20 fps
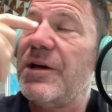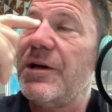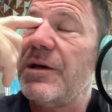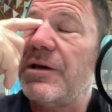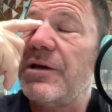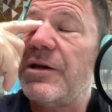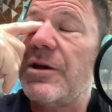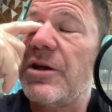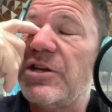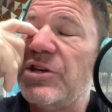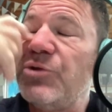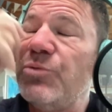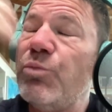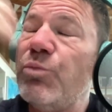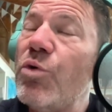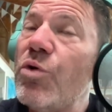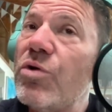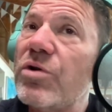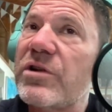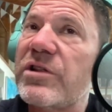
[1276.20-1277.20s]
you
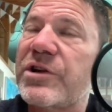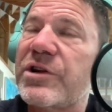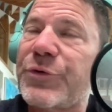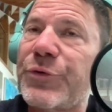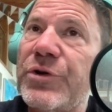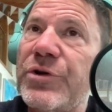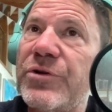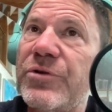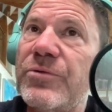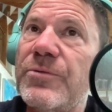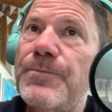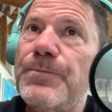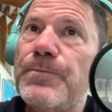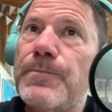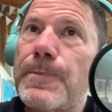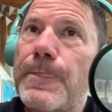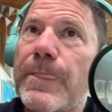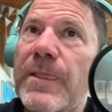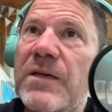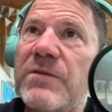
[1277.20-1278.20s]
walk through
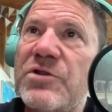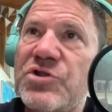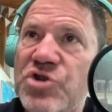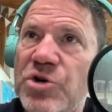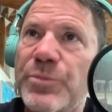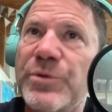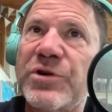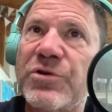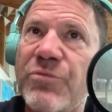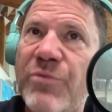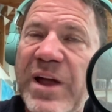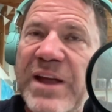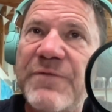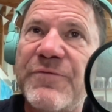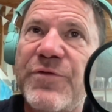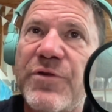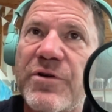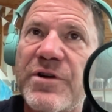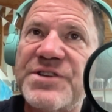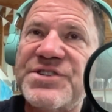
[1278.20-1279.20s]
the tropical
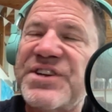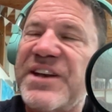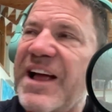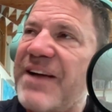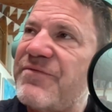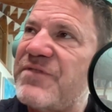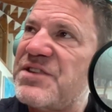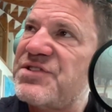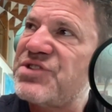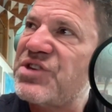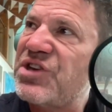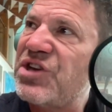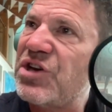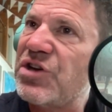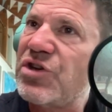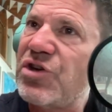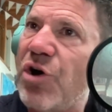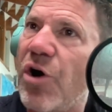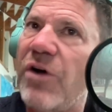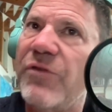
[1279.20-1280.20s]
rainforest and have this
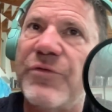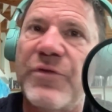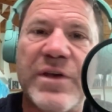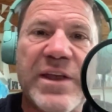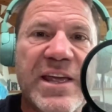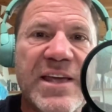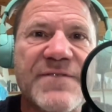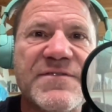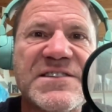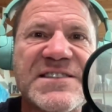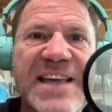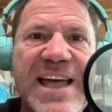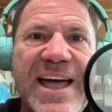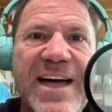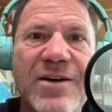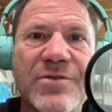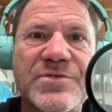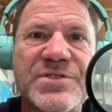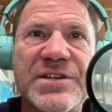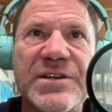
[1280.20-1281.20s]
cacophony of
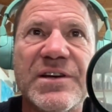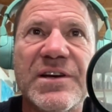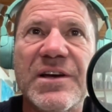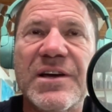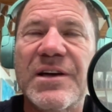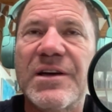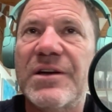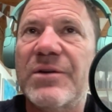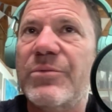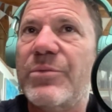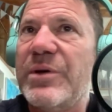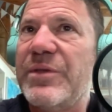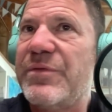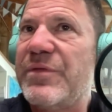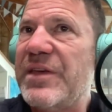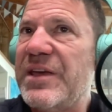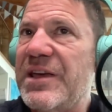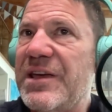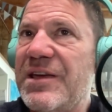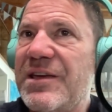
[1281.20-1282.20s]
sound with
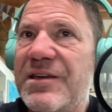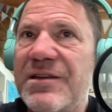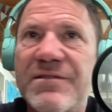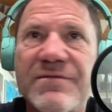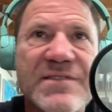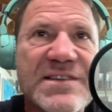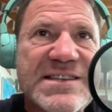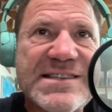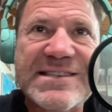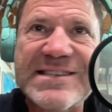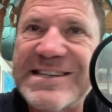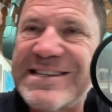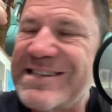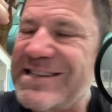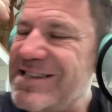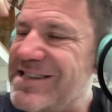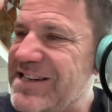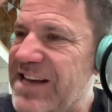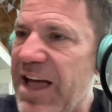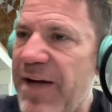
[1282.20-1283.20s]
the
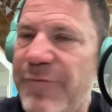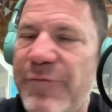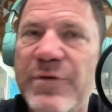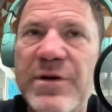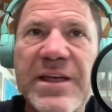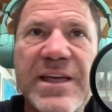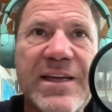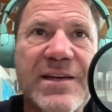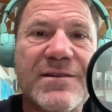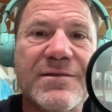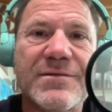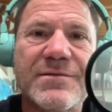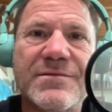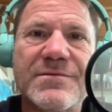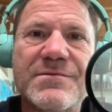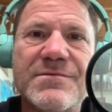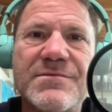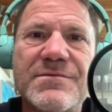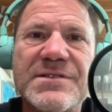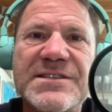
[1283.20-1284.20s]
deafening
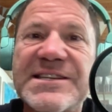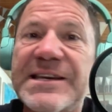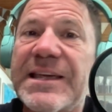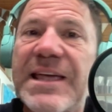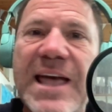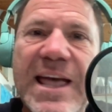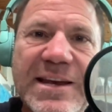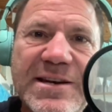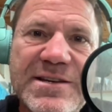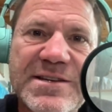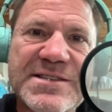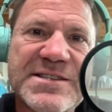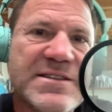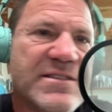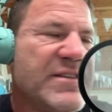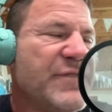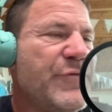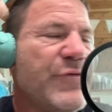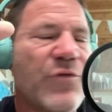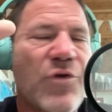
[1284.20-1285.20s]
cicadas
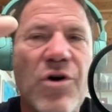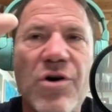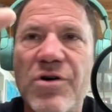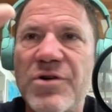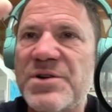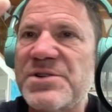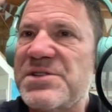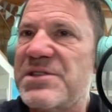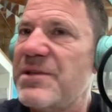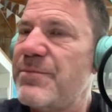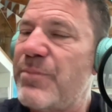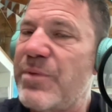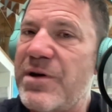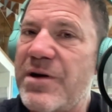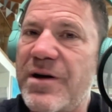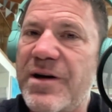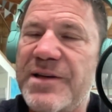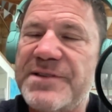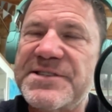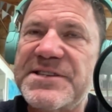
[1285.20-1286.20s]
and the frogs and the
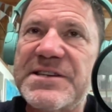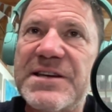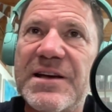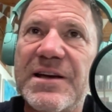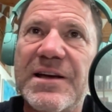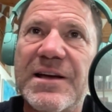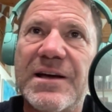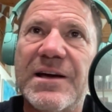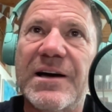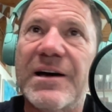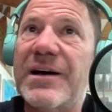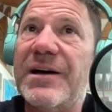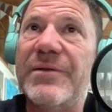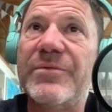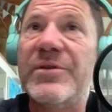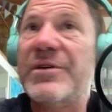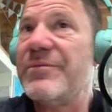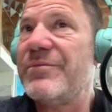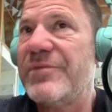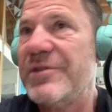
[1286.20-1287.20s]
birds,
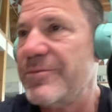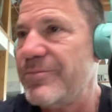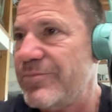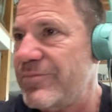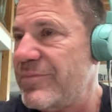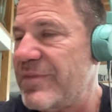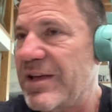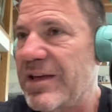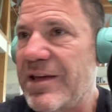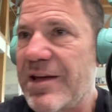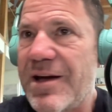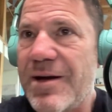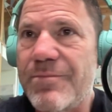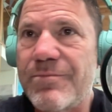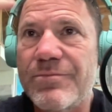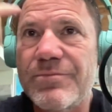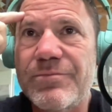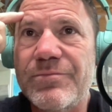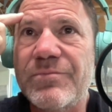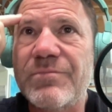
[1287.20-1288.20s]

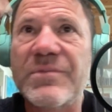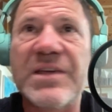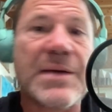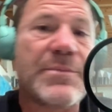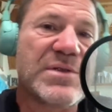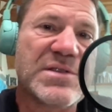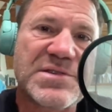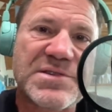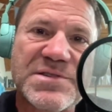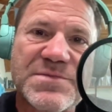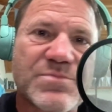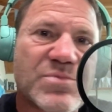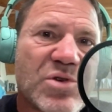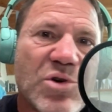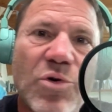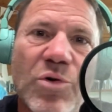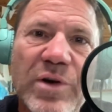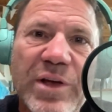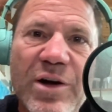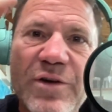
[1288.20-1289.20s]
the gibbons
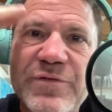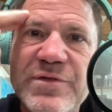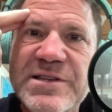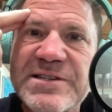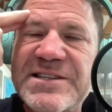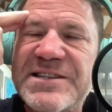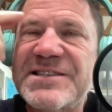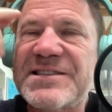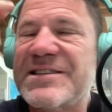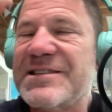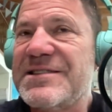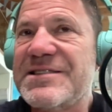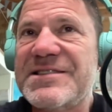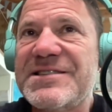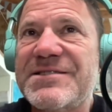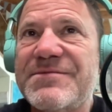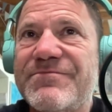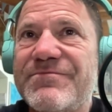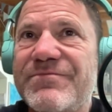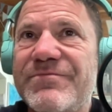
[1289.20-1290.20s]
calling off in the
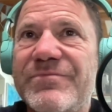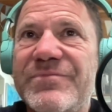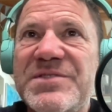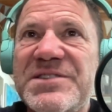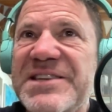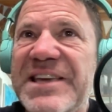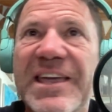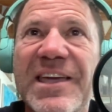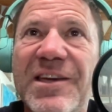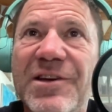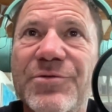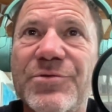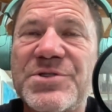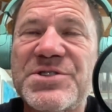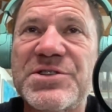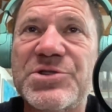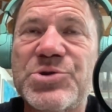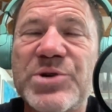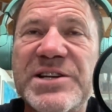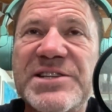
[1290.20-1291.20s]
distance, singing across
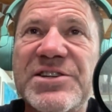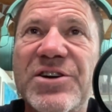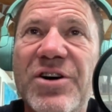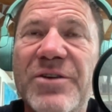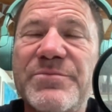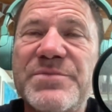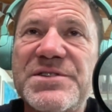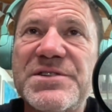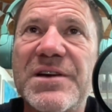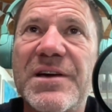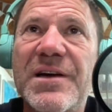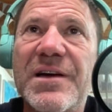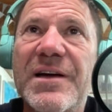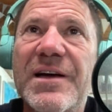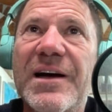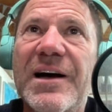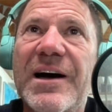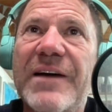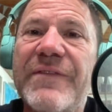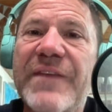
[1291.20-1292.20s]
the treetops.
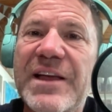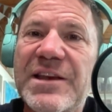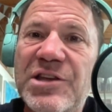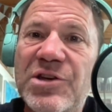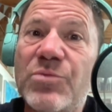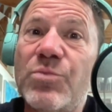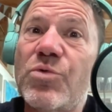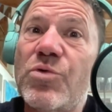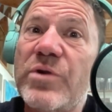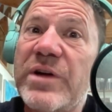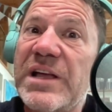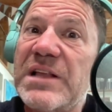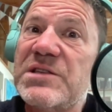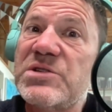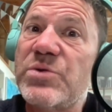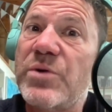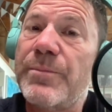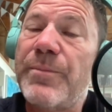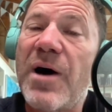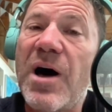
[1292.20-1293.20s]
And then you walk
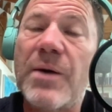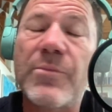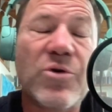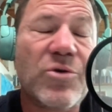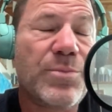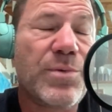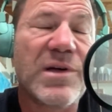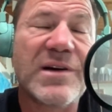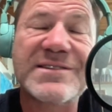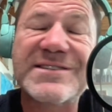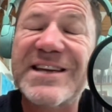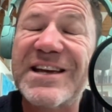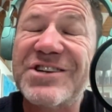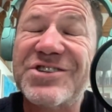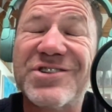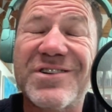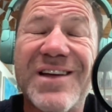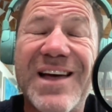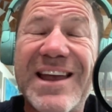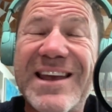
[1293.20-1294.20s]
into a palm oil
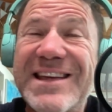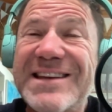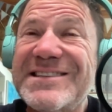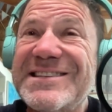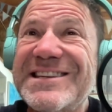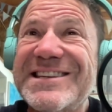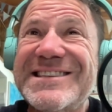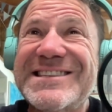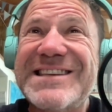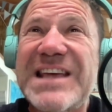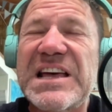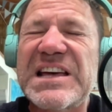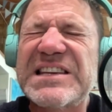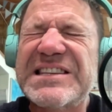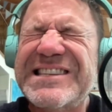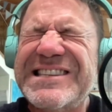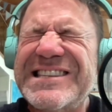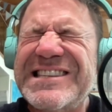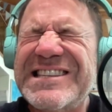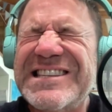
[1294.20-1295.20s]
plantation and it is
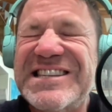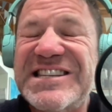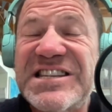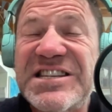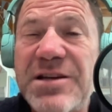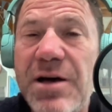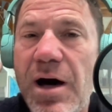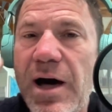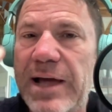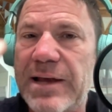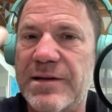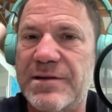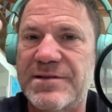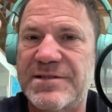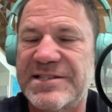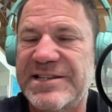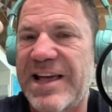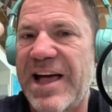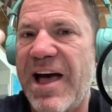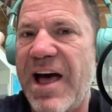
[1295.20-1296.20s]

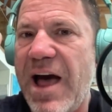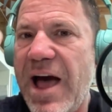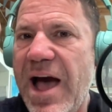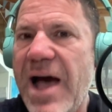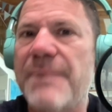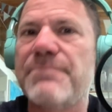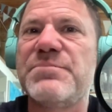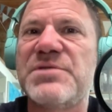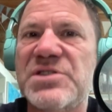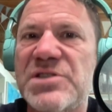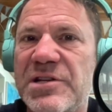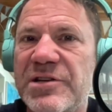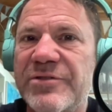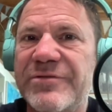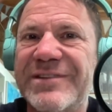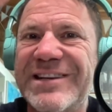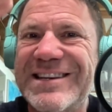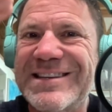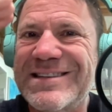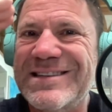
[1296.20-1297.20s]
silent,
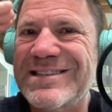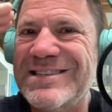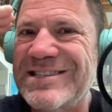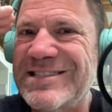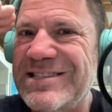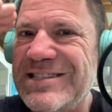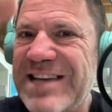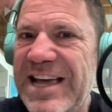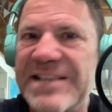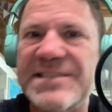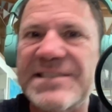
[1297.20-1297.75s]
absolutely dead